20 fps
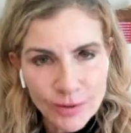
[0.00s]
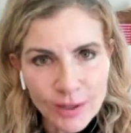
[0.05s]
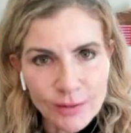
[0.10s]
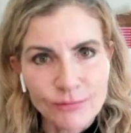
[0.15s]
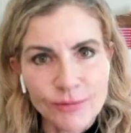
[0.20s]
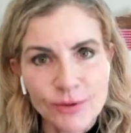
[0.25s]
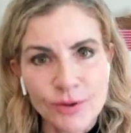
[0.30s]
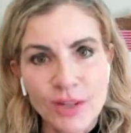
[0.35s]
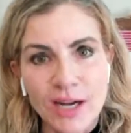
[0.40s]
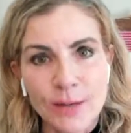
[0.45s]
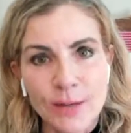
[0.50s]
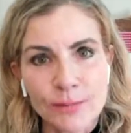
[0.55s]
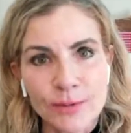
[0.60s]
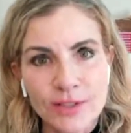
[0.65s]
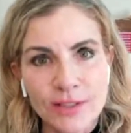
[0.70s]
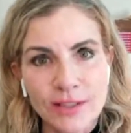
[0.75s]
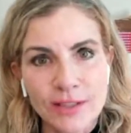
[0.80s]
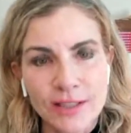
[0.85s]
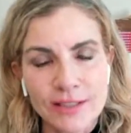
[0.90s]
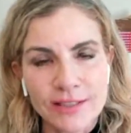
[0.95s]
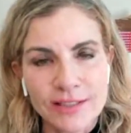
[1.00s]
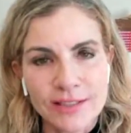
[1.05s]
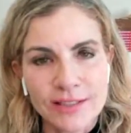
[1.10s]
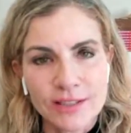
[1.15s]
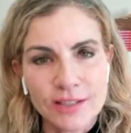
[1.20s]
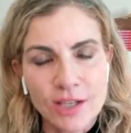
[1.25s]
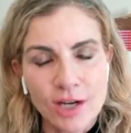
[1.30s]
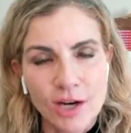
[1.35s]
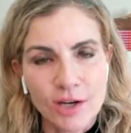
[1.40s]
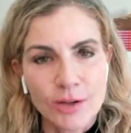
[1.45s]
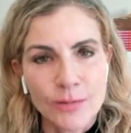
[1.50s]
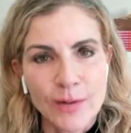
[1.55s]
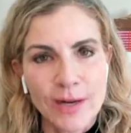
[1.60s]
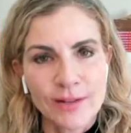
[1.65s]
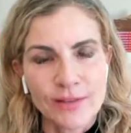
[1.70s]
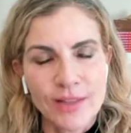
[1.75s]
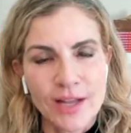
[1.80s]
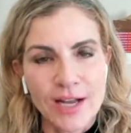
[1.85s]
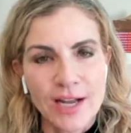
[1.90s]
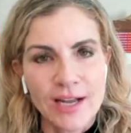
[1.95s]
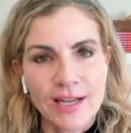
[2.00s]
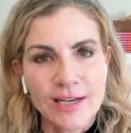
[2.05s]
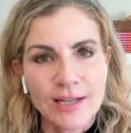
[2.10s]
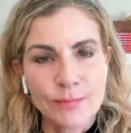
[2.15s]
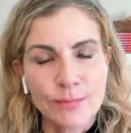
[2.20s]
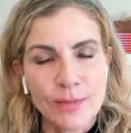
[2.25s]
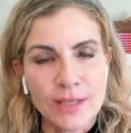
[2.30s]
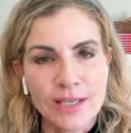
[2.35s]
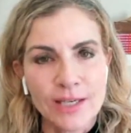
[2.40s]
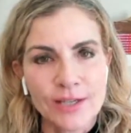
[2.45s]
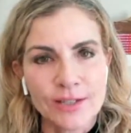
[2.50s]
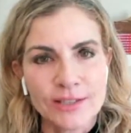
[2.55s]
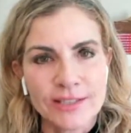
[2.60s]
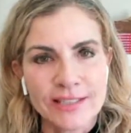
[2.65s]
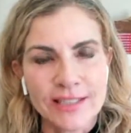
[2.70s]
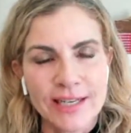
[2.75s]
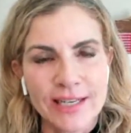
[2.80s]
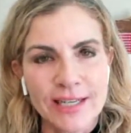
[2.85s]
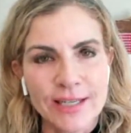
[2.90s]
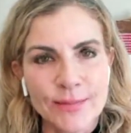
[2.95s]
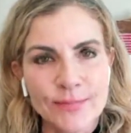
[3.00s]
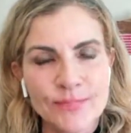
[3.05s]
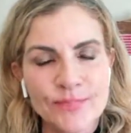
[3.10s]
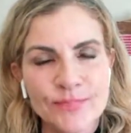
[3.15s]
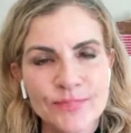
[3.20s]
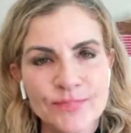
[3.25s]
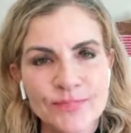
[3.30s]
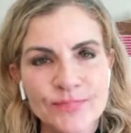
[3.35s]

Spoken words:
grateful for the opportunity to talk about that and be here today.